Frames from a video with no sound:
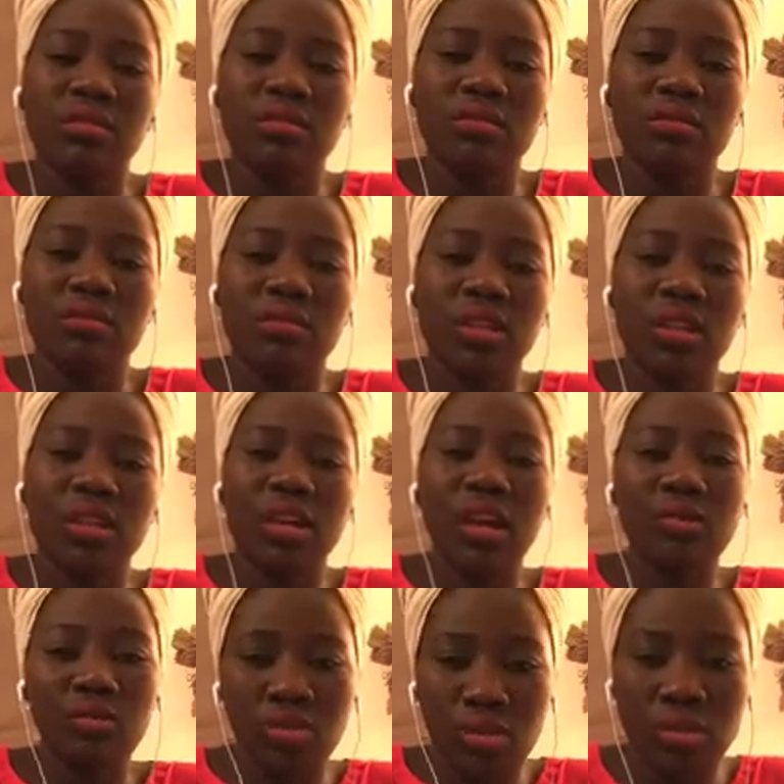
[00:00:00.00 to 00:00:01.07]
know. Like
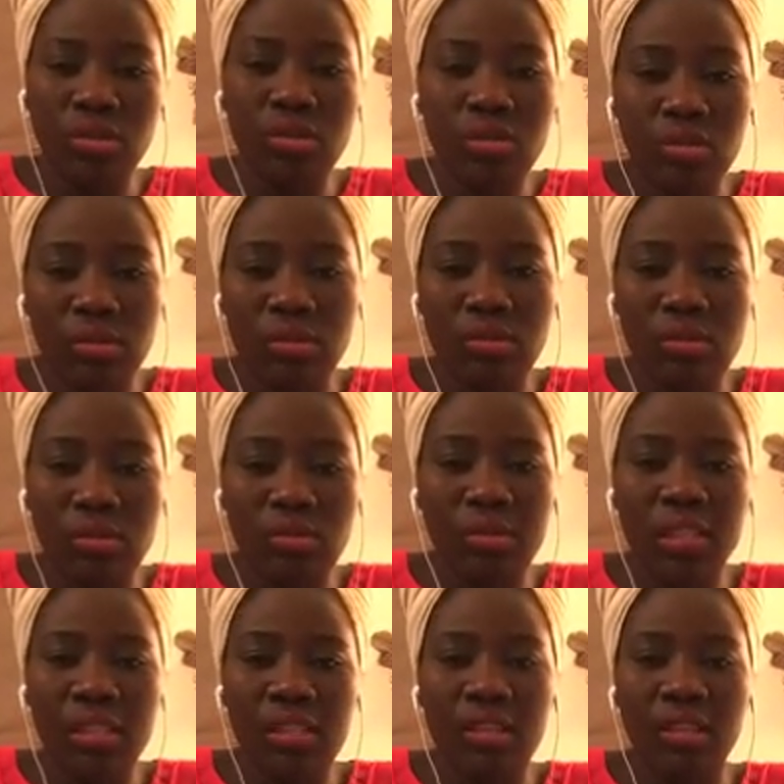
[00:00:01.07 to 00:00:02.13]
I won't look so
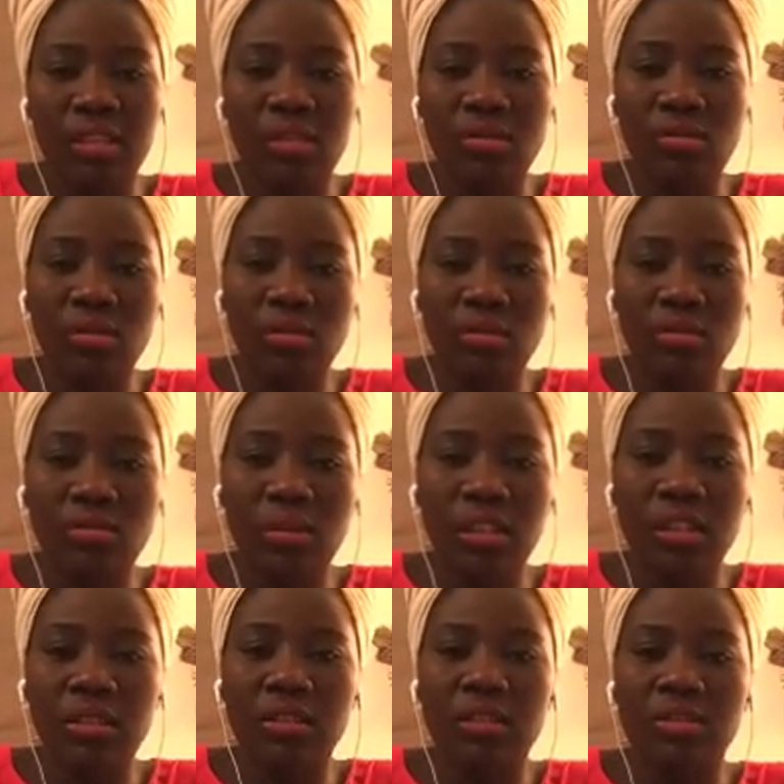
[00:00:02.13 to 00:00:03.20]
much at the
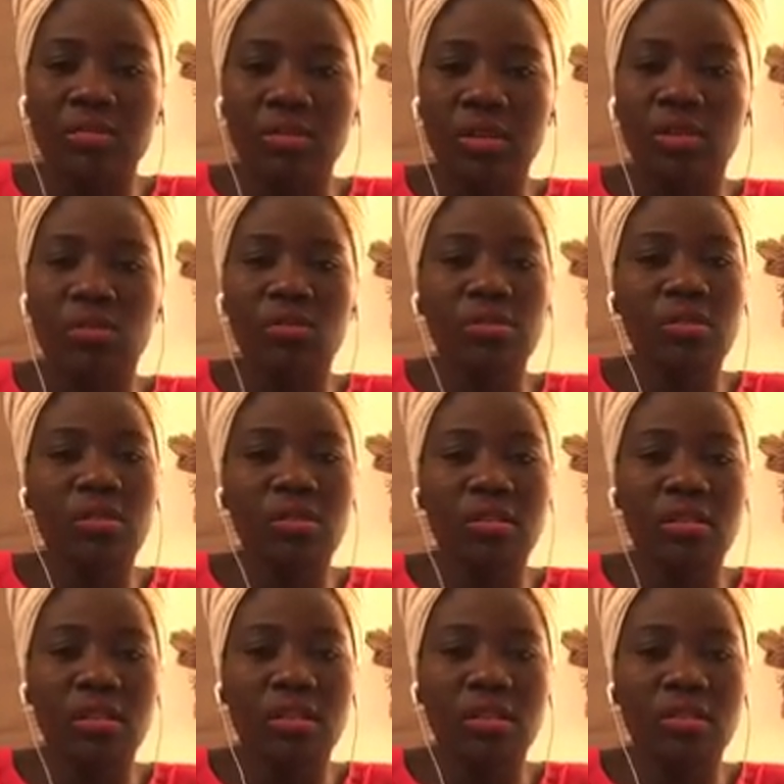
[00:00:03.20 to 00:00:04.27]
economy because